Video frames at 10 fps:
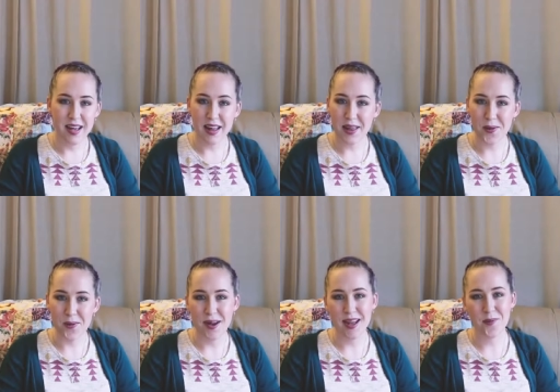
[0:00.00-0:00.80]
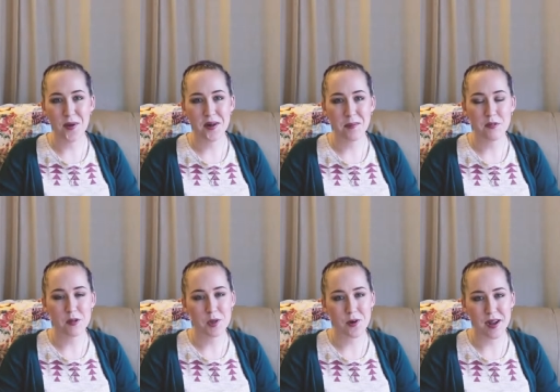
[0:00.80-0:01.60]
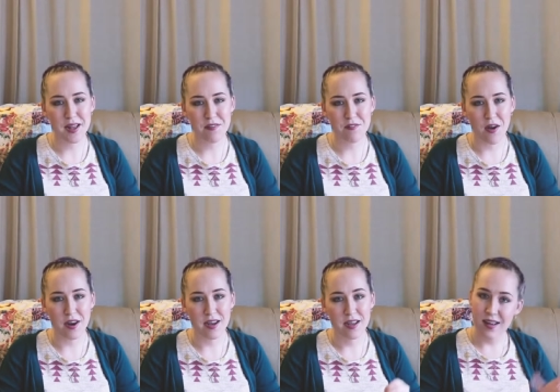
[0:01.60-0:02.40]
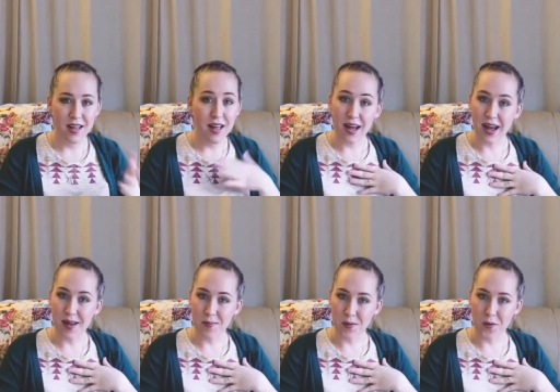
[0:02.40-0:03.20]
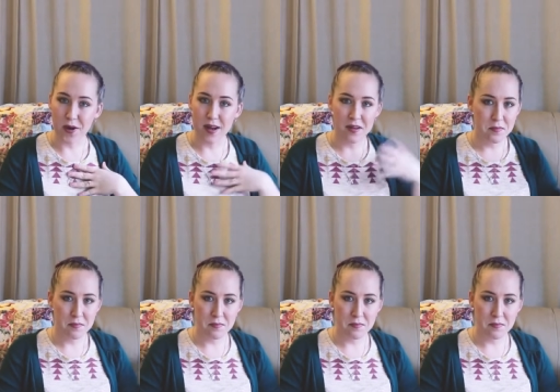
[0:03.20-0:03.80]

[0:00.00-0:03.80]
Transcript: hello and welcome to Laura and Fauna. I'm Laura.